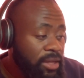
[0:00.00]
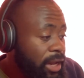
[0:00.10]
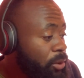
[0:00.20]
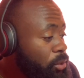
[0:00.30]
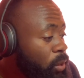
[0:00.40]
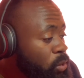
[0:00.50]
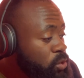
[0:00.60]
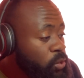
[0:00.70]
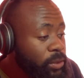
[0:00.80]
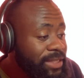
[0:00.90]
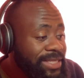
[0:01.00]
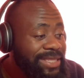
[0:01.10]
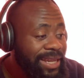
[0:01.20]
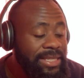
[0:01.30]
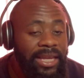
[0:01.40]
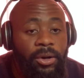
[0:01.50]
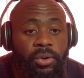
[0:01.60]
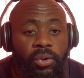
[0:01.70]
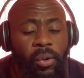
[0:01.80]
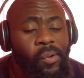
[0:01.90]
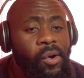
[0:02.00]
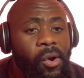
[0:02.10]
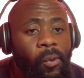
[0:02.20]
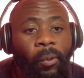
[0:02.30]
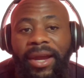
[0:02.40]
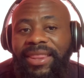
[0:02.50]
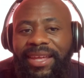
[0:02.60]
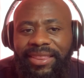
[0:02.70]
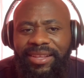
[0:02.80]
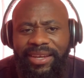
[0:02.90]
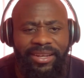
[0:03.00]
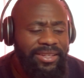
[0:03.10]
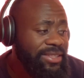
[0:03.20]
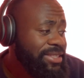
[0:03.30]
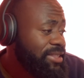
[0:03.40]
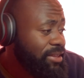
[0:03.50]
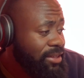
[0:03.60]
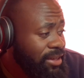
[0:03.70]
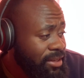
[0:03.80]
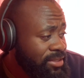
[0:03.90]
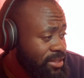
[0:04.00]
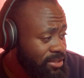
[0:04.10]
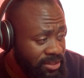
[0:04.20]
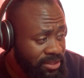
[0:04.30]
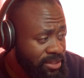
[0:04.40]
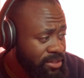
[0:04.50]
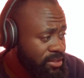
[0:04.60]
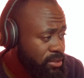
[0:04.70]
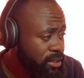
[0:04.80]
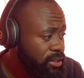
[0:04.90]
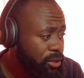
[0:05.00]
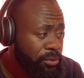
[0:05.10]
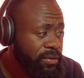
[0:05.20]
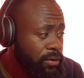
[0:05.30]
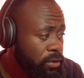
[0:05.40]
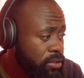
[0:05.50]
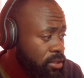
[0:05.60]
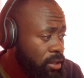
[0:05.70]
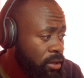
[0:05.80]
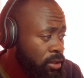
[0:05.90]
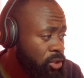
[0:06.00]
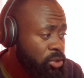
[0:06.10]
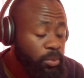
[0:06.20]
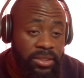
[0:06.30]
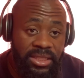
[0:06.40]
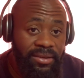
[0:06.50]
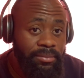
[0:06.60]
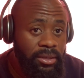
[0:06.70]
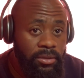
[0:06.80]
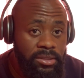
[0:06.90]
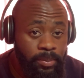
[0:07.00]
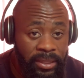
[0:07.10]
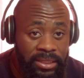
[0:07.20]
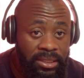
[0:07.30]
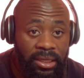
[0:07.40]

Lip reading: I don't know who's doing these studies. I don't know where they're getting these statistics just saying that we have lost 2.7 million birds.